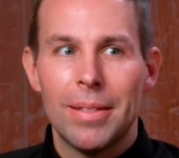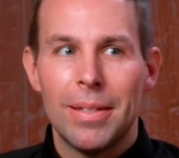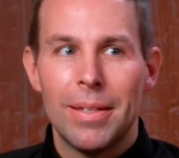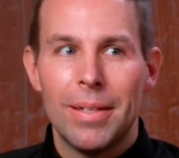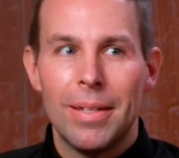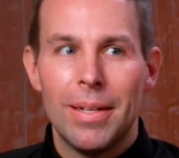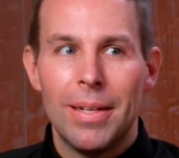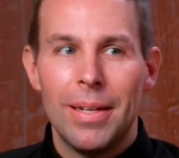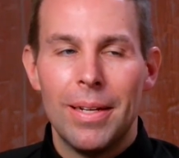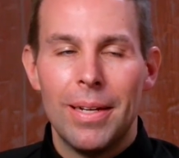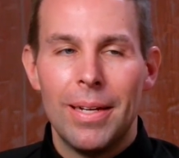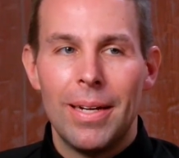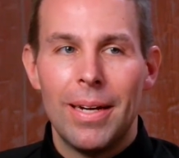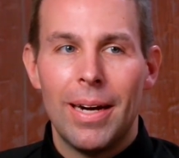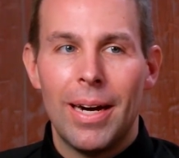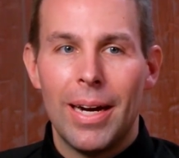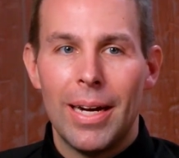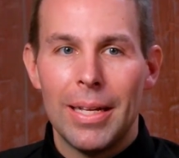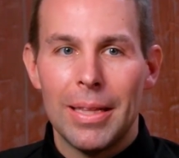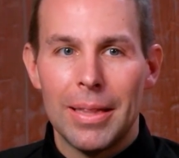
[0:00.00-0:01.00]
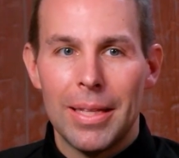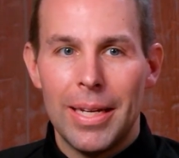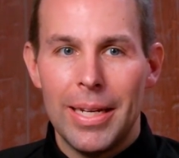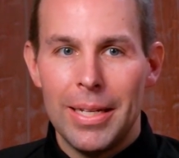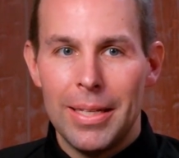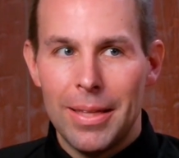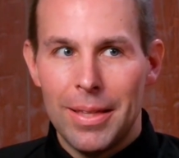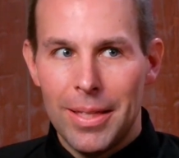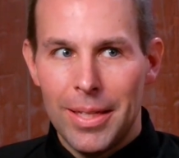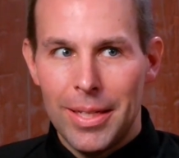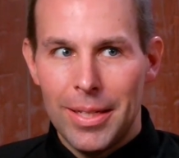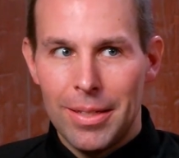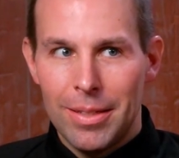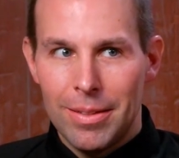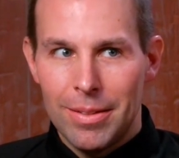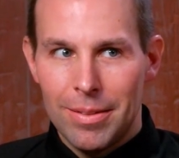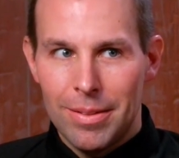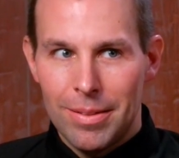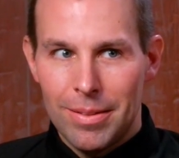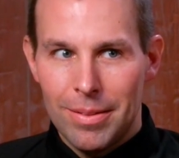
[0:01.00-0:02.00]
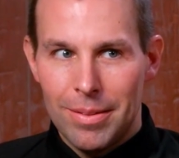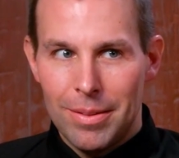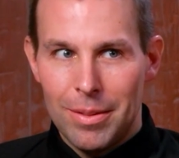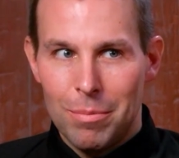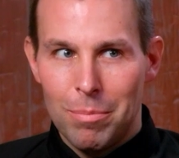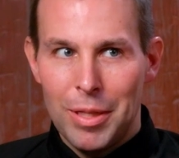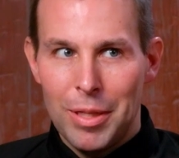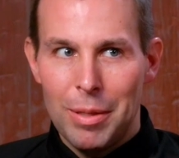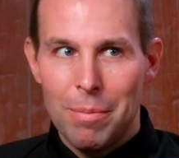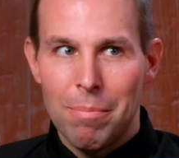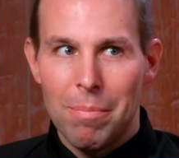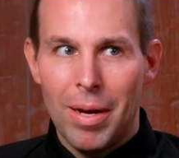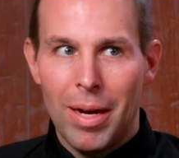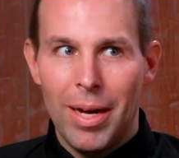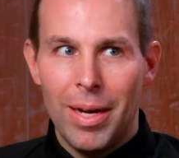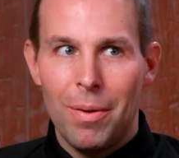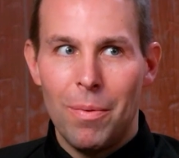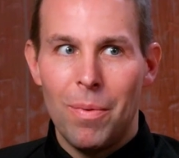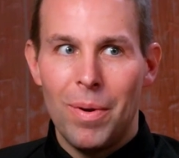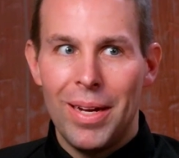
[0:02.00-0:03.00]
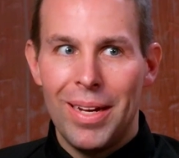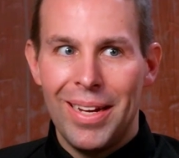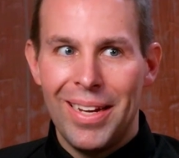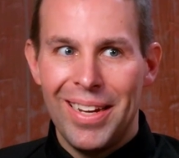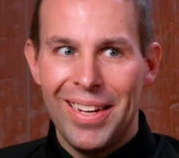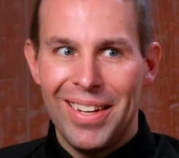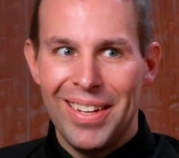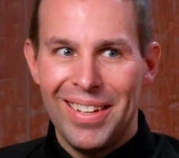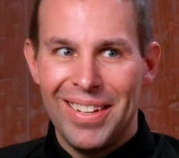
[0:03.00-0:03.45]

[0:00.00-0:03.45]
I like things to be my way.